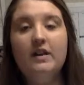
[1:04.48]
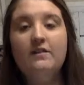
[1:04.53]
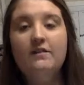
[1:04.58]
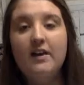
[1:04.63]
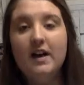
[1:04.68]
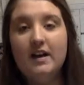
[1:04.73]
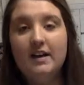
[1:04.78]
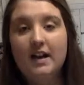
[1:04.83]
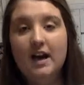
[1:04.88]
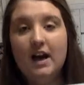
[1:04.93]
can
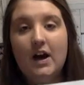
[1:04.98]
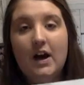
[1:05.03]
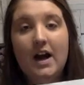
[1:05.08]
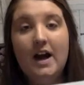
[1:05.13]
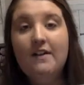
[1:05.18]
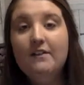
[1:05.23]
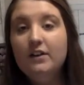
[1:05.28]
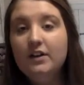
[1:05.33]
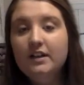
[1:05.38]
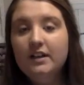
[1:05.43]
find out
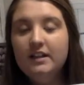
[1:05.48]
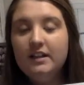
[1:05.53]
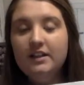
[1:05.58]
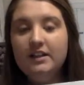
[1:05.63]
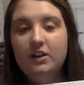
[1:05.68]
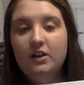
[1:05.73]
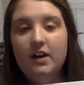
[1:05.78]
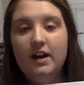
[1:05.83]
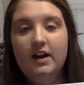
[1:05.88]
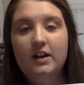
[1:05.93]
everything that the
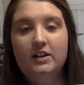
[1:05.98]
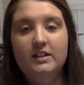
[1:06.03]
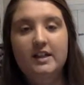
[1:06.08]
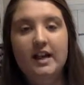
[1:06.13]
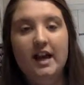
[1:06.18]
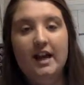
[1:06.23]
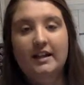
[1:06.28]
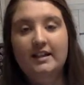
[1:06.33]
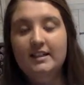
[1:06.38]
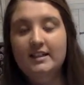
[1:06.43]
crayons
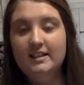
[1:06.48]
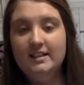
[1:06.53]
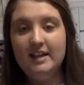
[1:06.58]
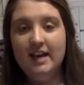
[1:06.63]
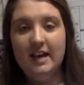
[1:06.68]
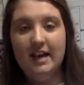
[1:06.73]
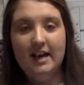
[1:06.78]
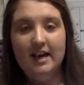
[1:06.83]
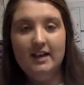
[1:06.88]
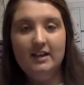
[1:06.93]
had to
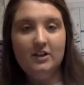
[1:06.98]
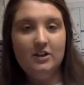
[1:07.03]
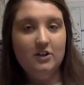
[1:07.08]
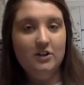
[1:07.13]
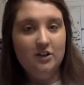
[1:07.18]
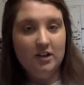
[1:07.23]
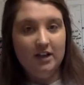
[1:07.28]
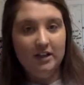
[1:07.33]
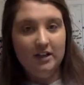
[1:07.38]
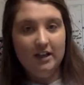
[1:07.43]
say to
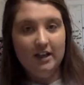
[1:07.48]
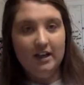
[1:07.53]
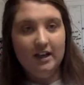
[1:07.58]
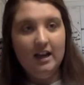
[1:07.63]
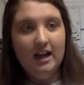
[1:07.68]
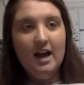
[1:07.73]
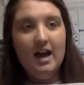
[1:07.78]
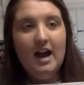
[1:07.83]
Duncan